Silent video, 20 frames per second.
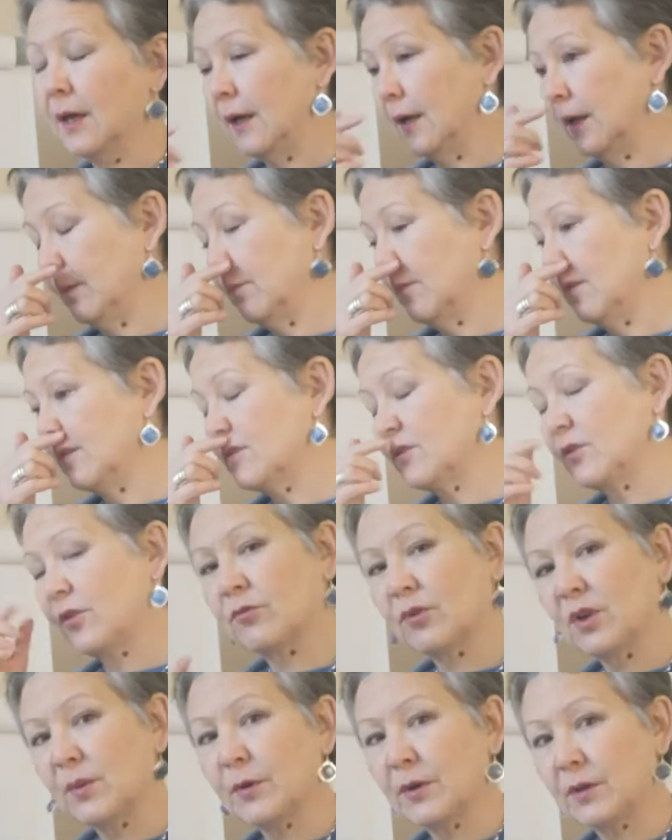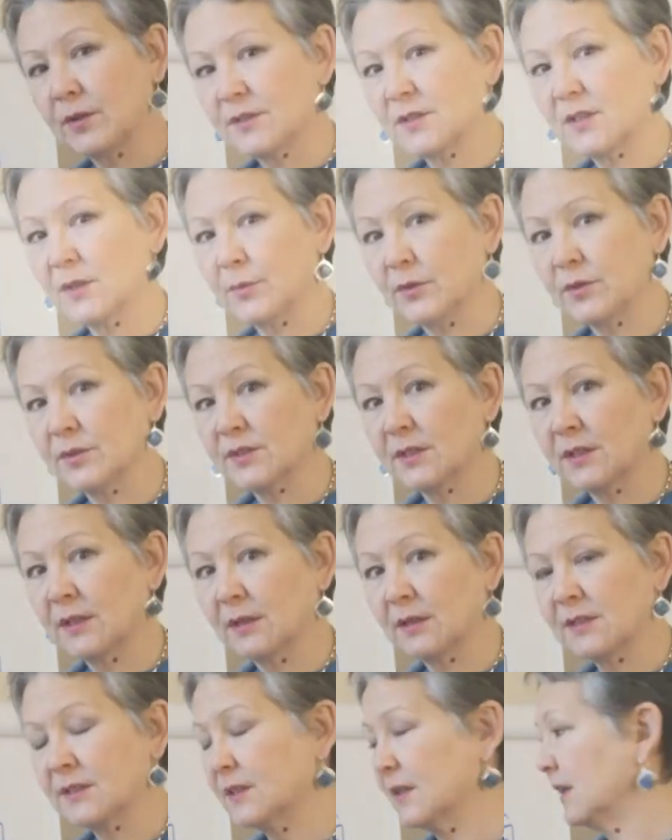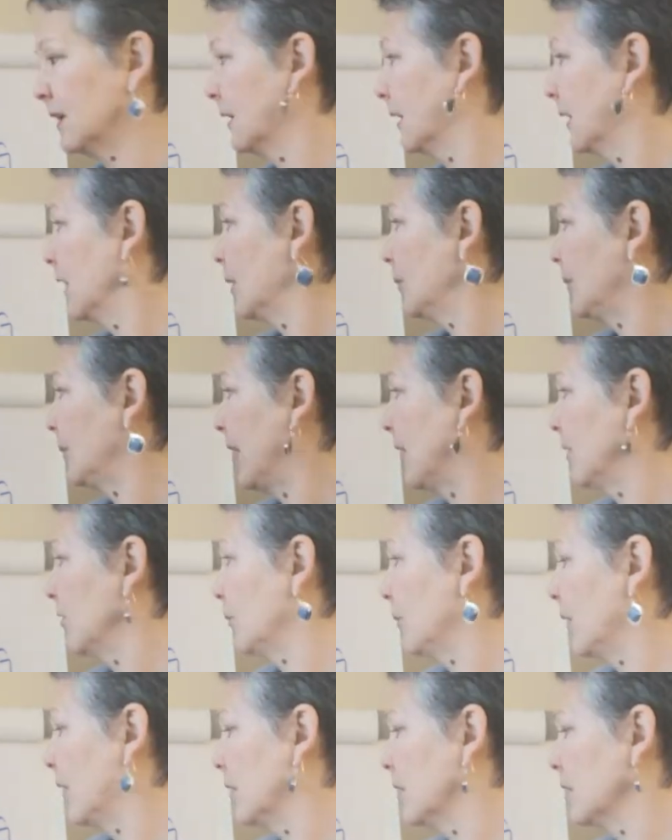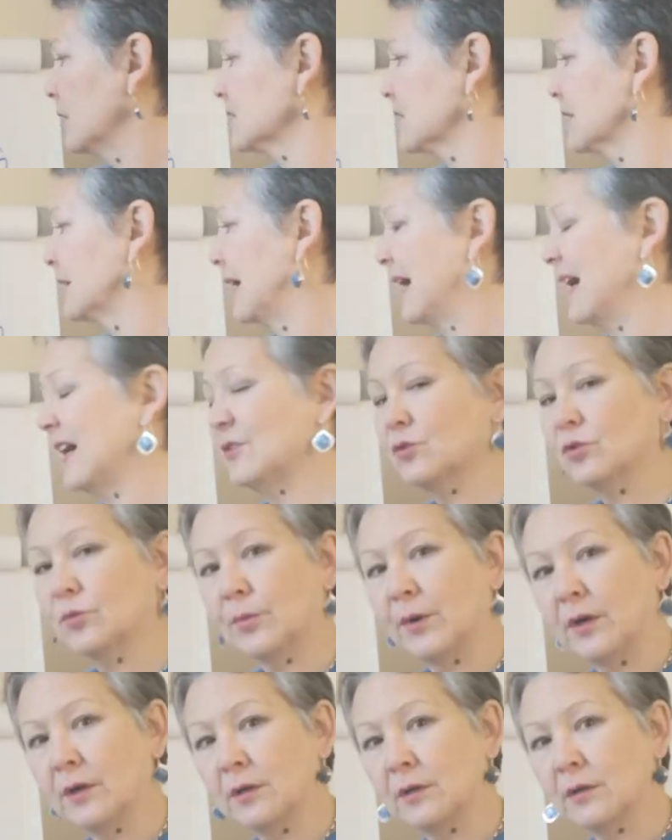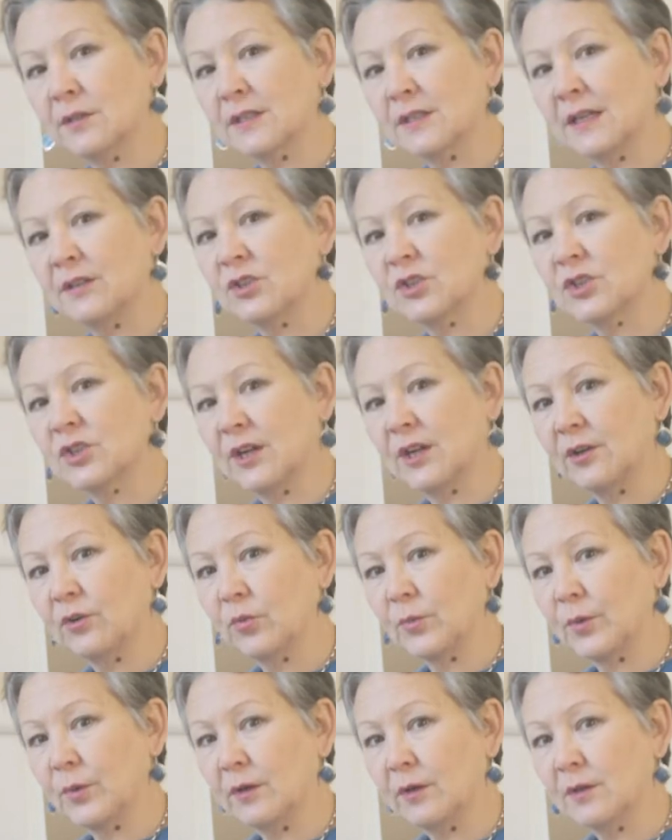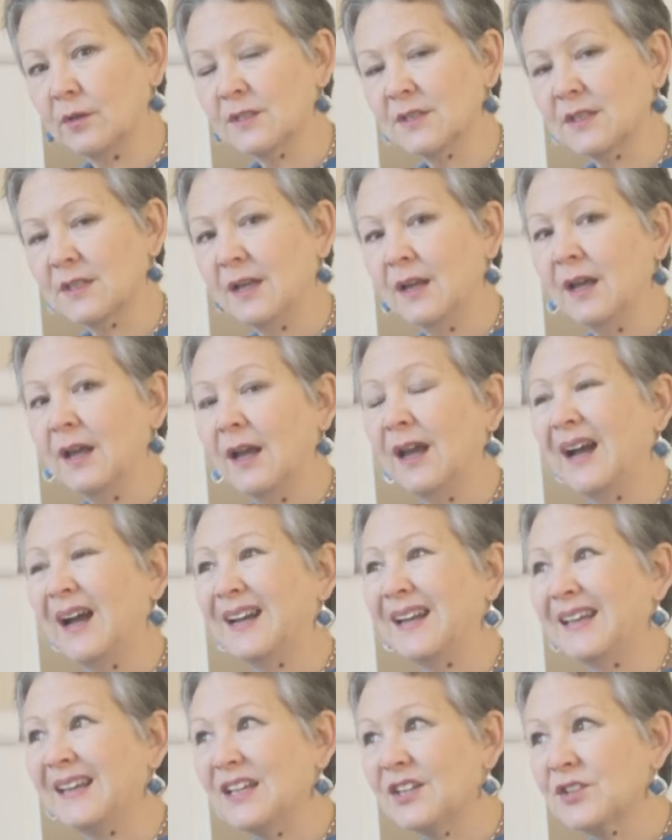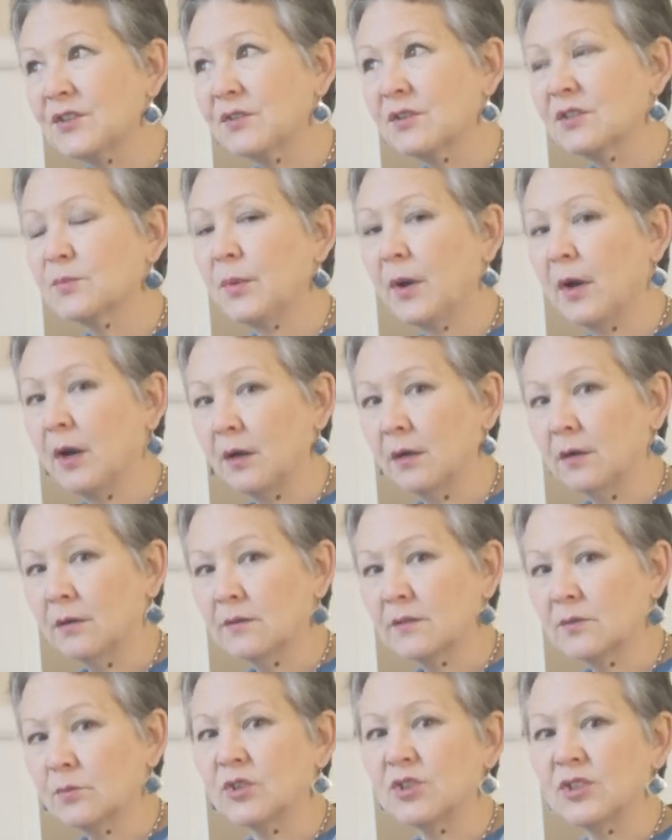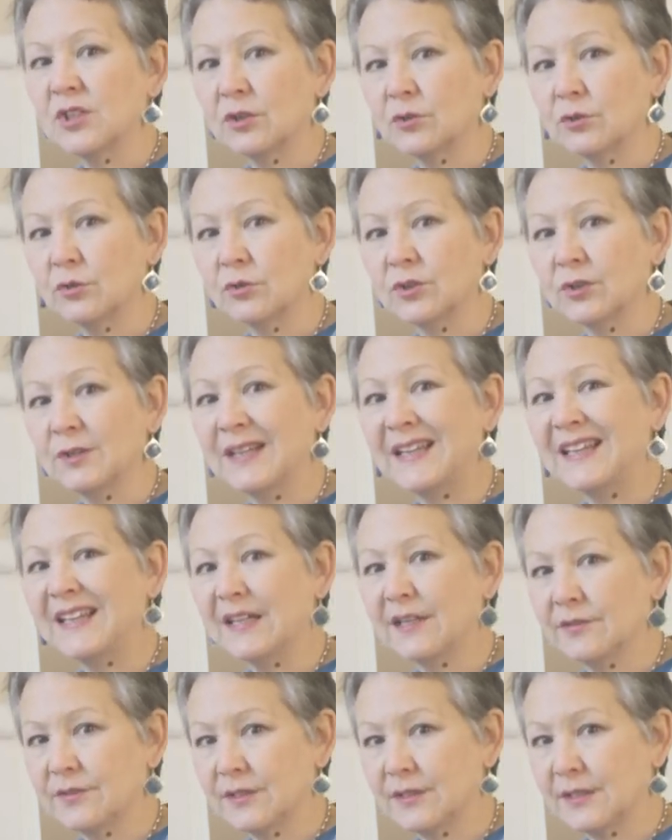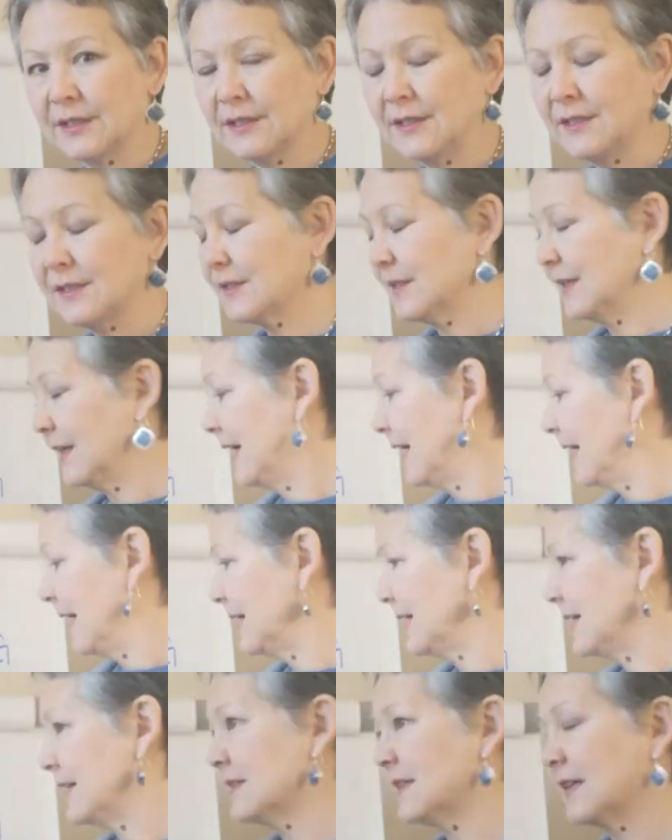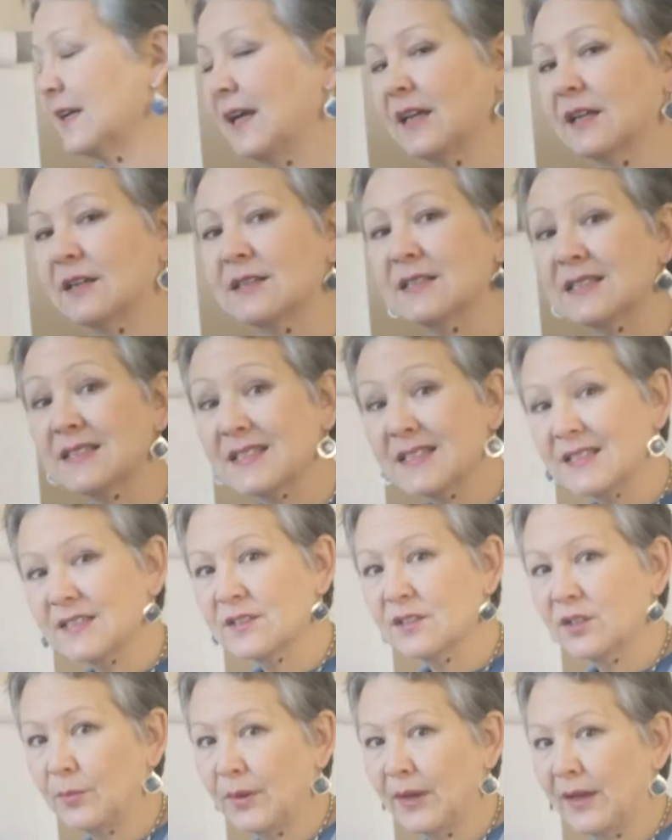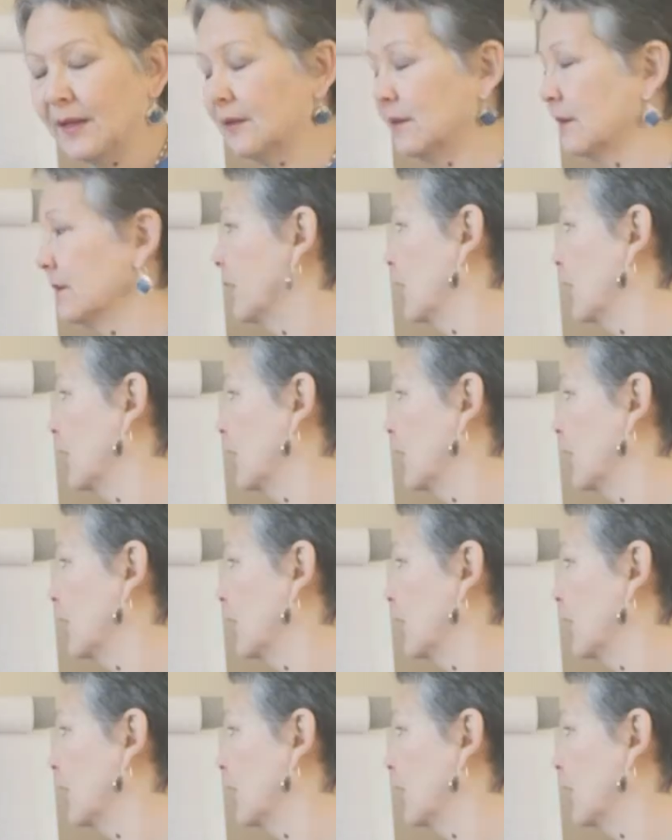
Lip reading: That there were three parts to the personality: a parent part, an adult part, and a child part. And each of those parts, which he called an ego state, is a consistent pattern